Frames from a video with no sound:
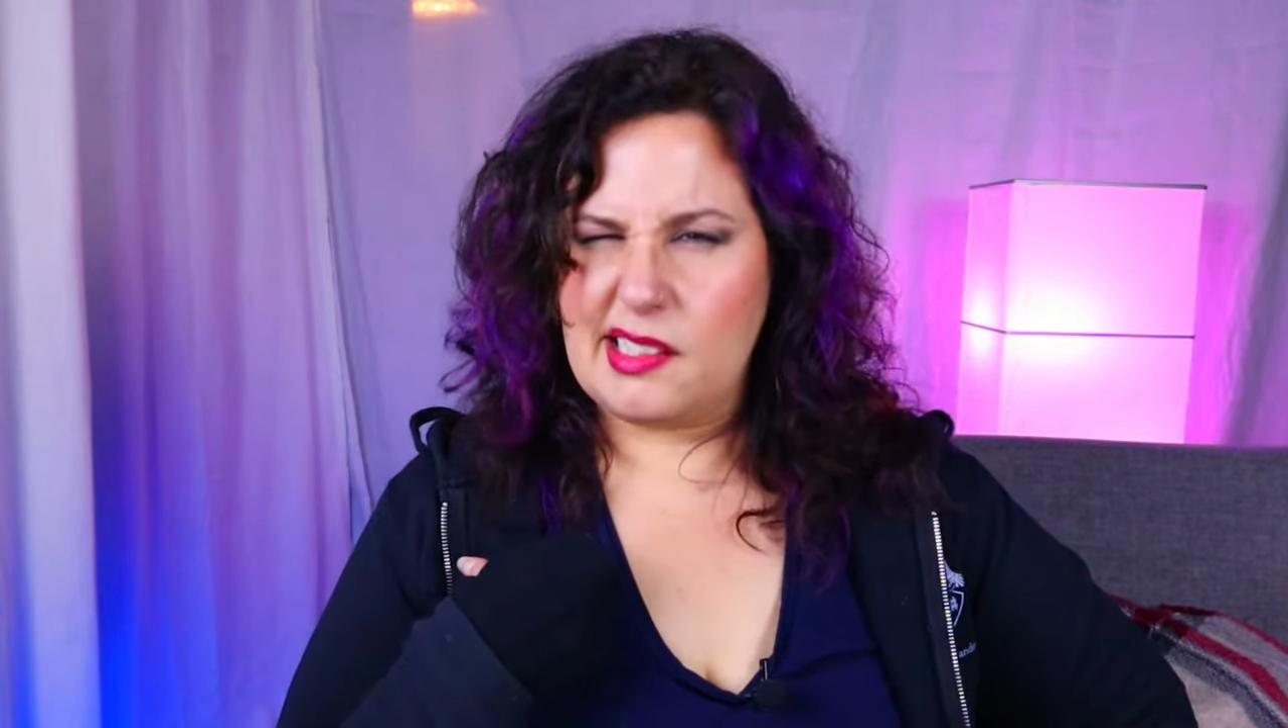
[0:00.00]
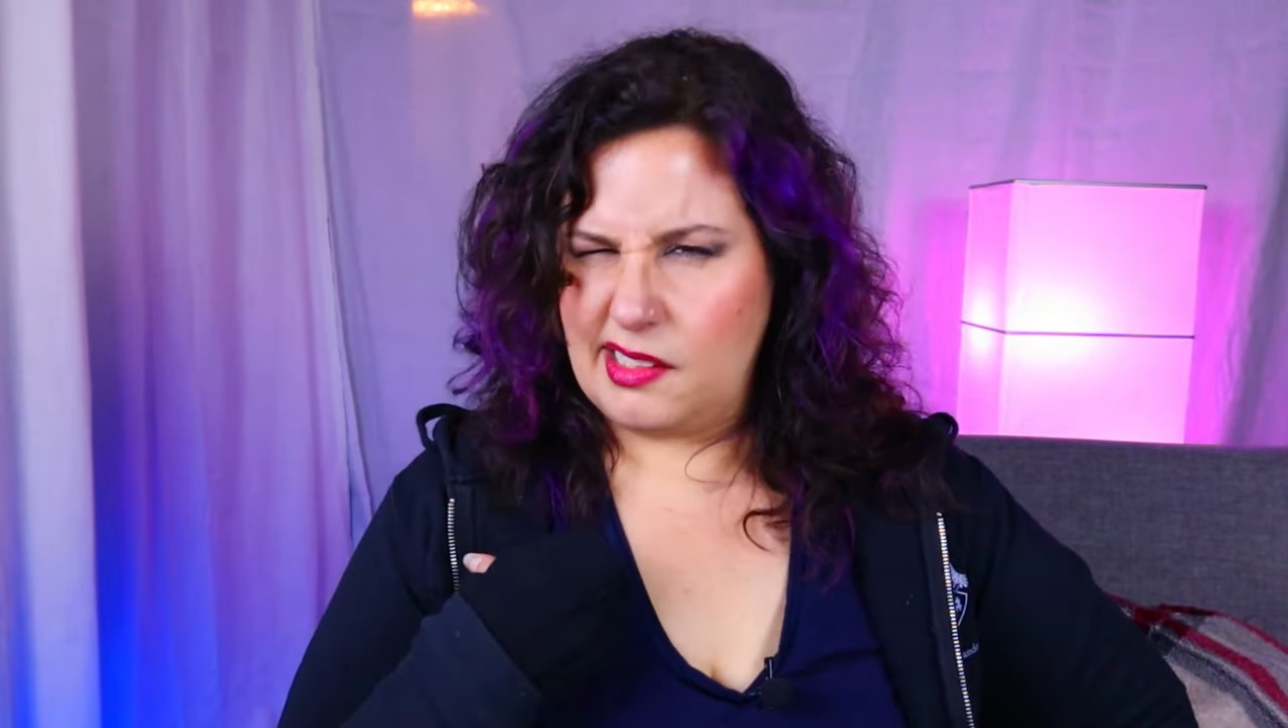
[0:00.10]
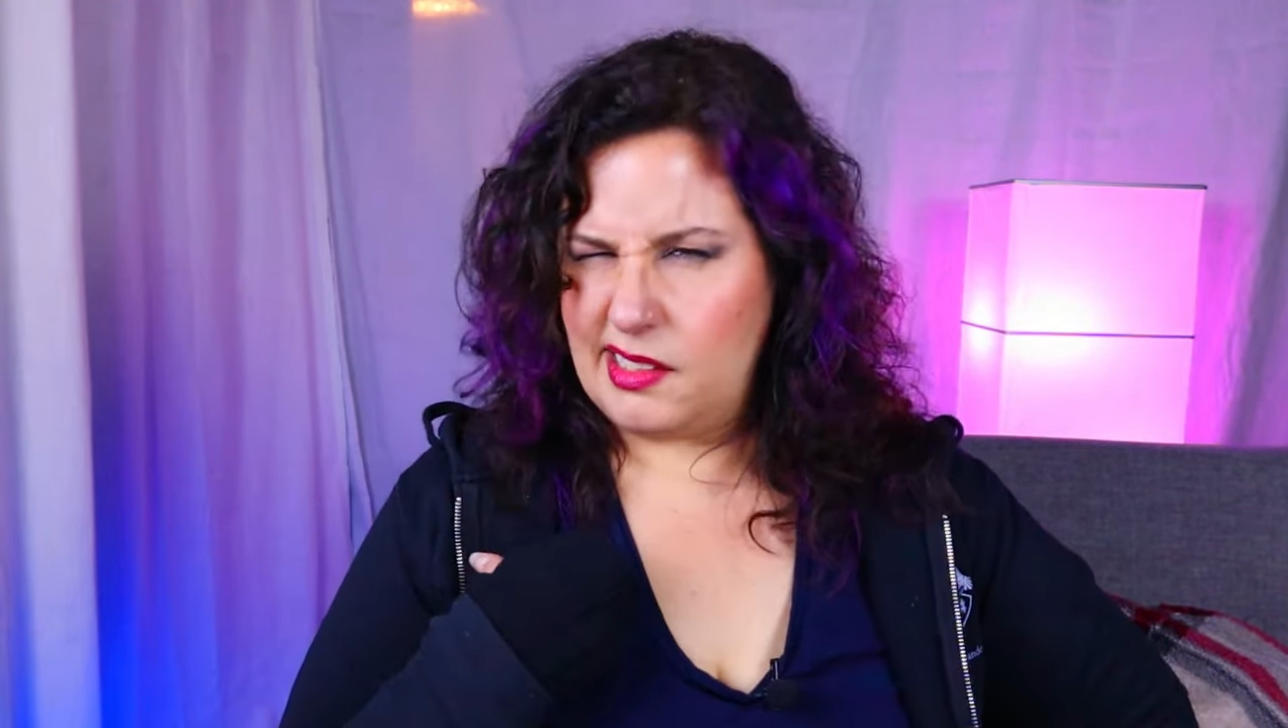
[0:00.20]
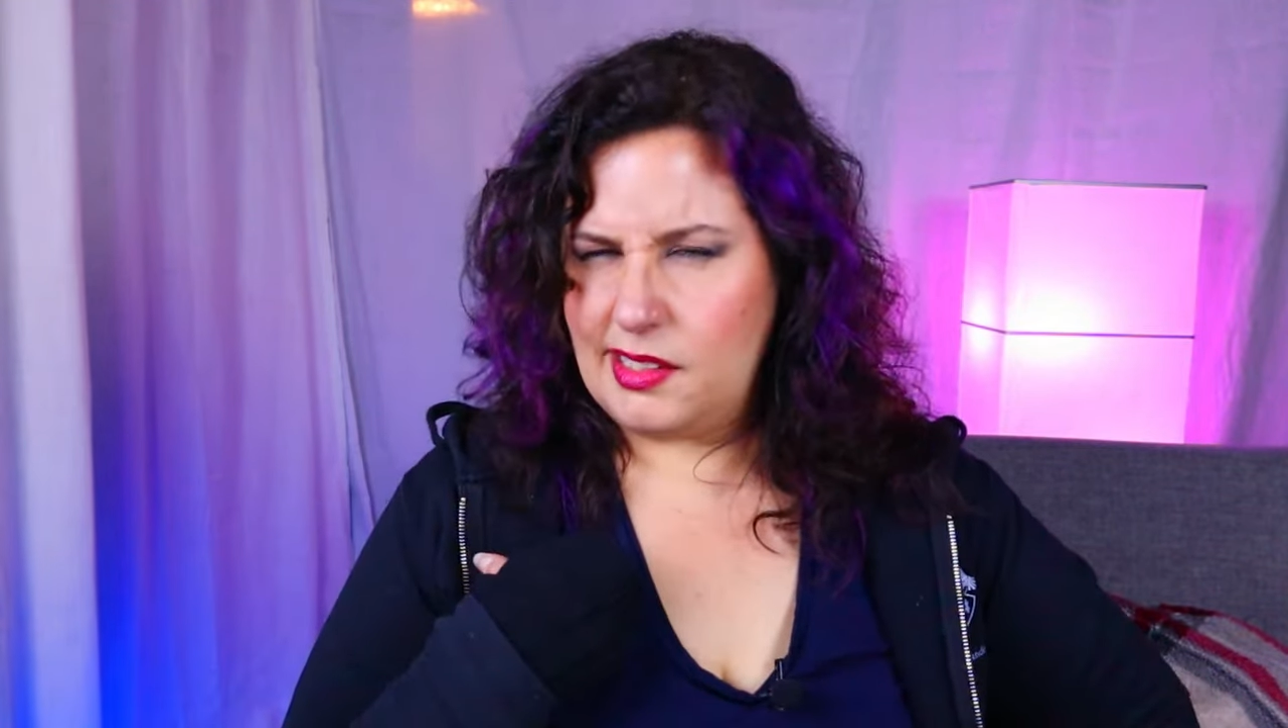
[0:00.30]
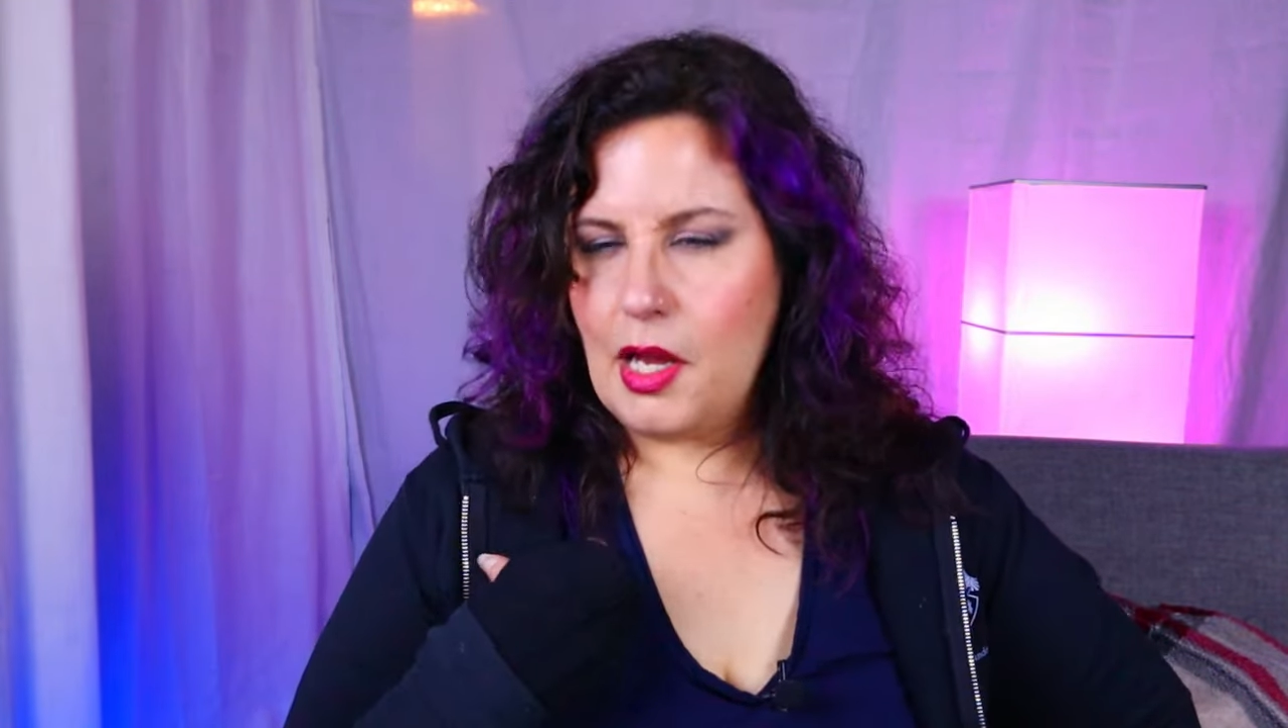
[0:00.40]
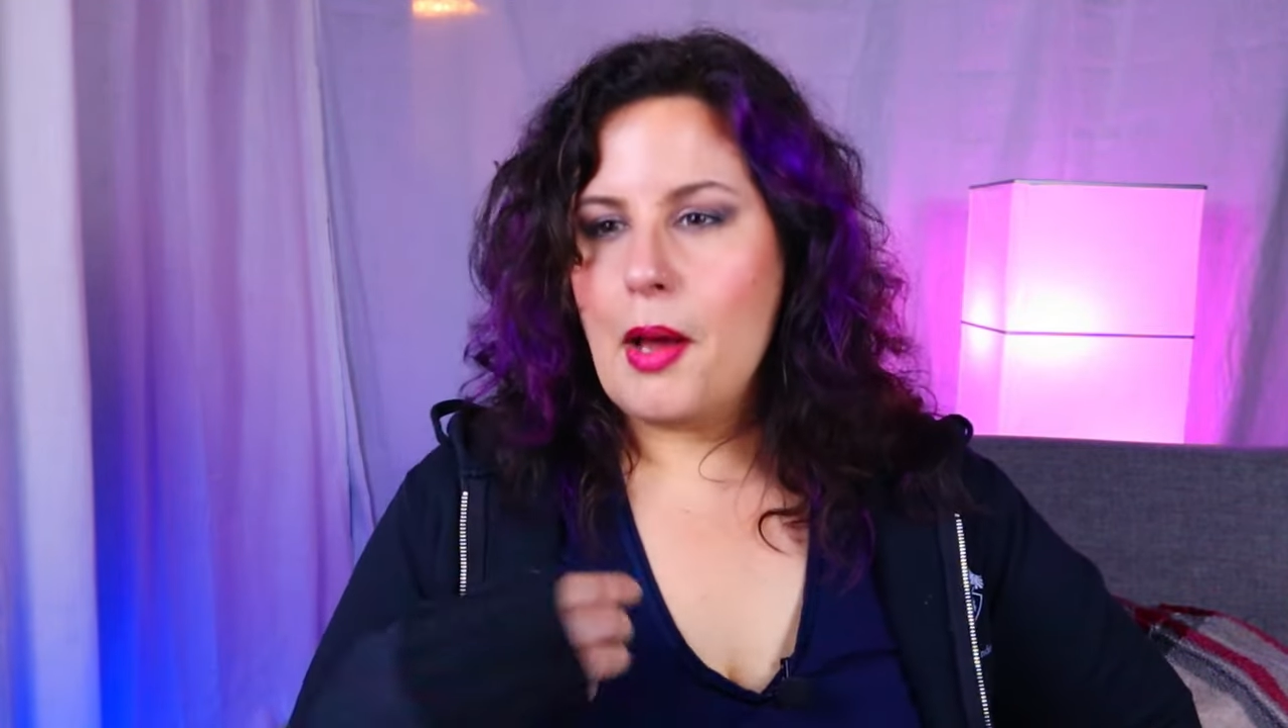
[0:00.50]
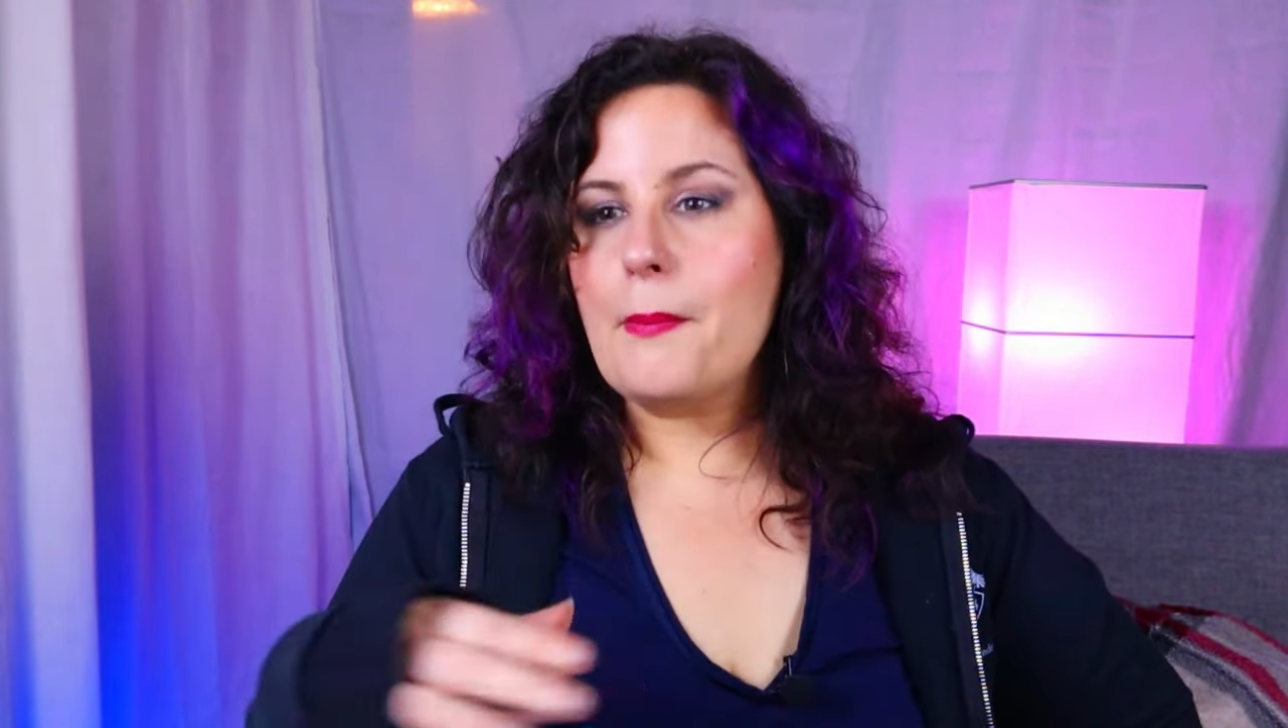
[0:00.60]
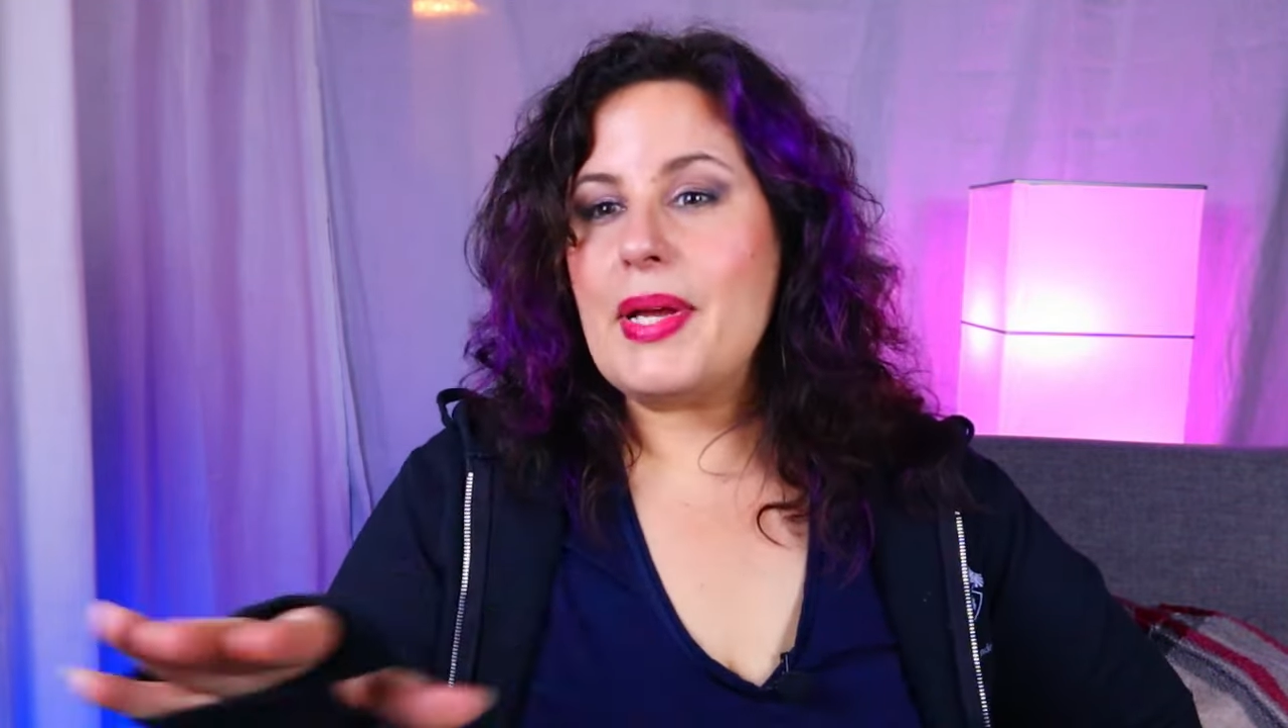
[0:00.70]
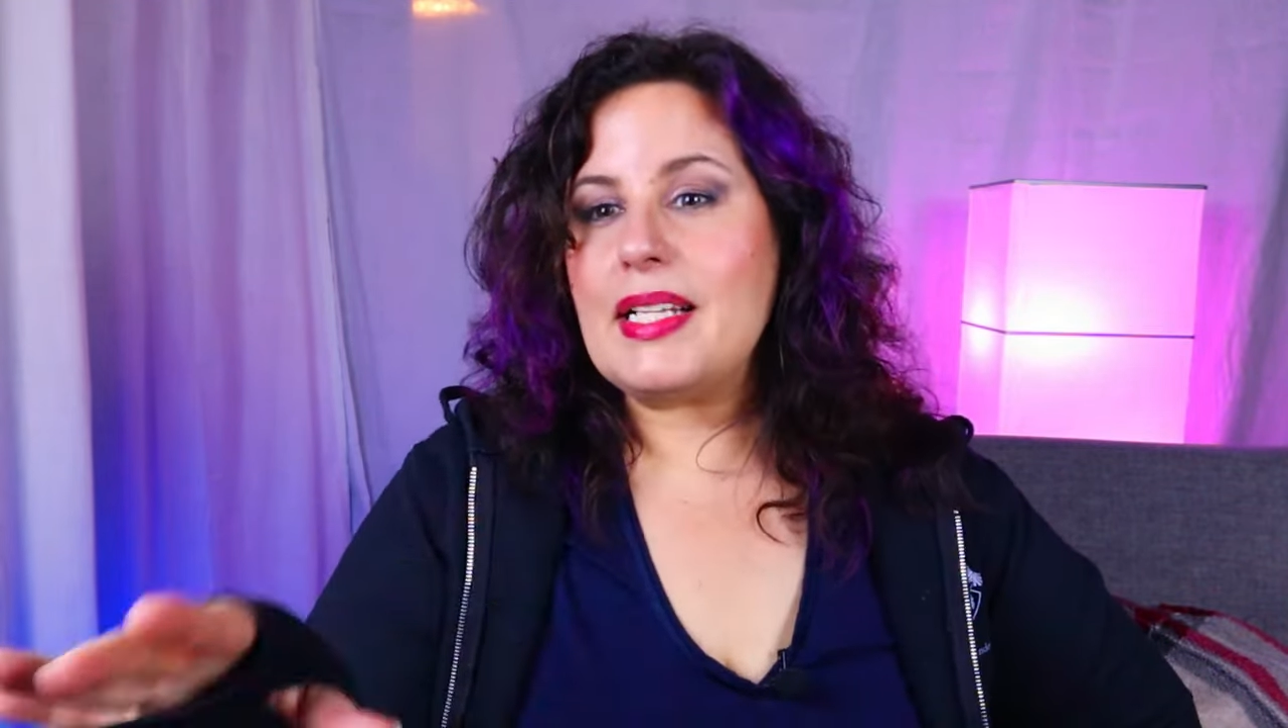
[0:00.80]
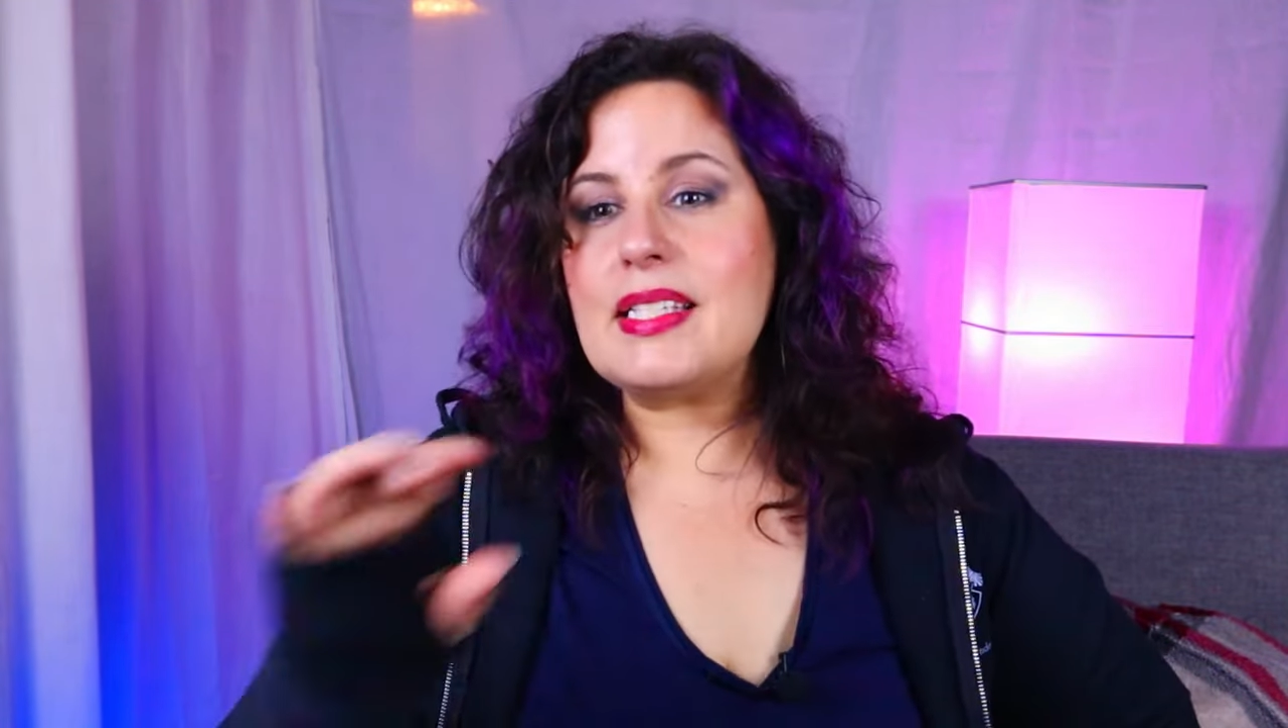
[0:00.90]
huh?
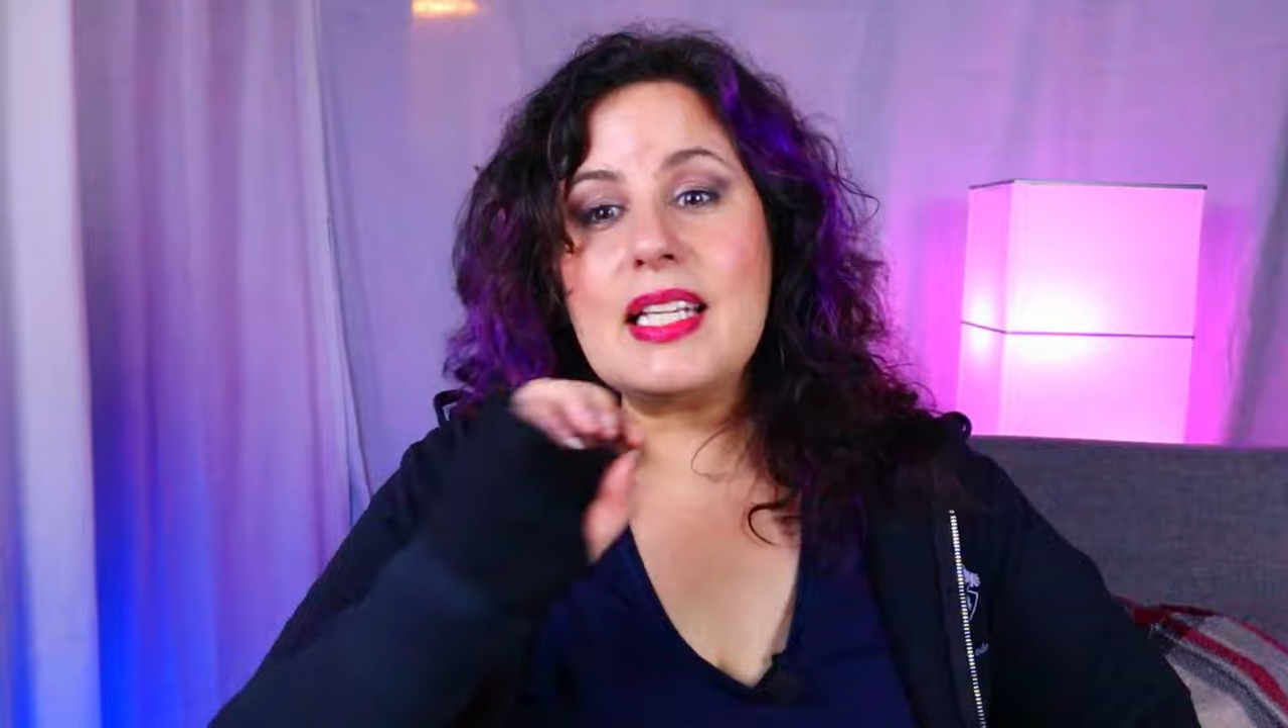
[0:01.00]
But